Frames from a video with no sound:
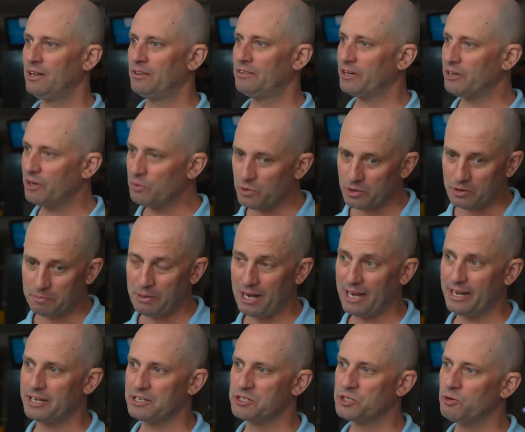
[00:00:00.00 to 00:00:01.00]
they don't want to
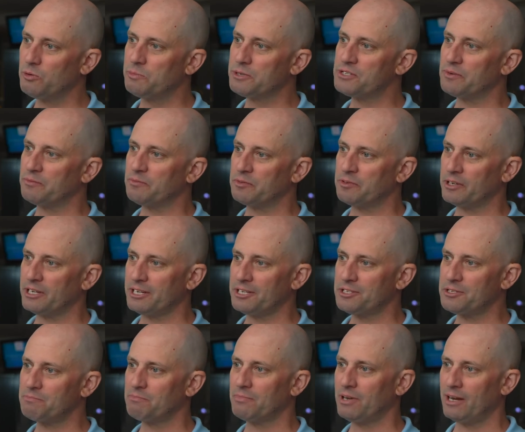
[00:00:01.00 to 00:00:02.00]
pay exorbitant
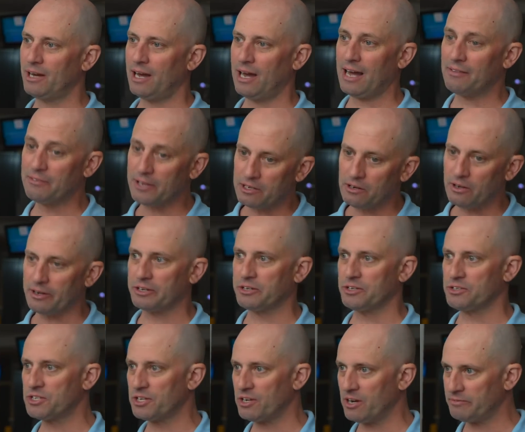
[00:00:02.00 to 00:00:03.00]
fees, and they'd like
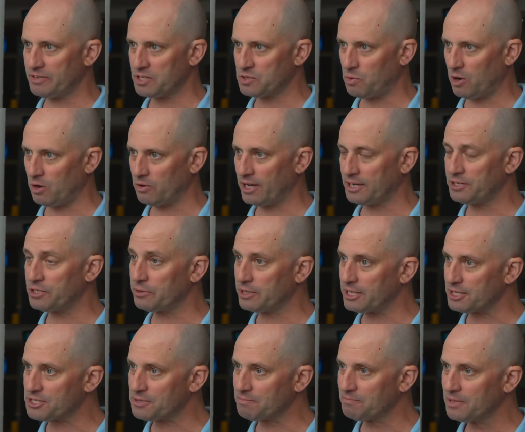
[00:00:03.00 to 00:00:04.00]
good service while they do
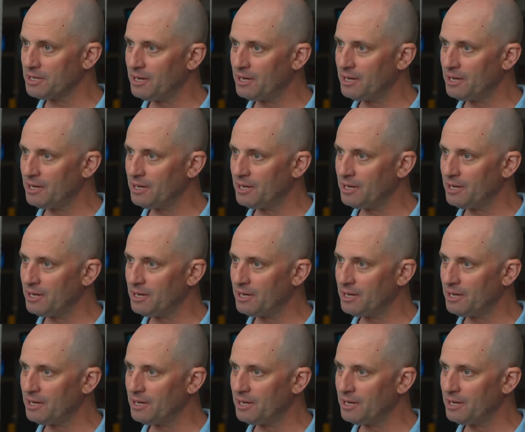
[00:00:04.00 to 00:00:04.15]
it.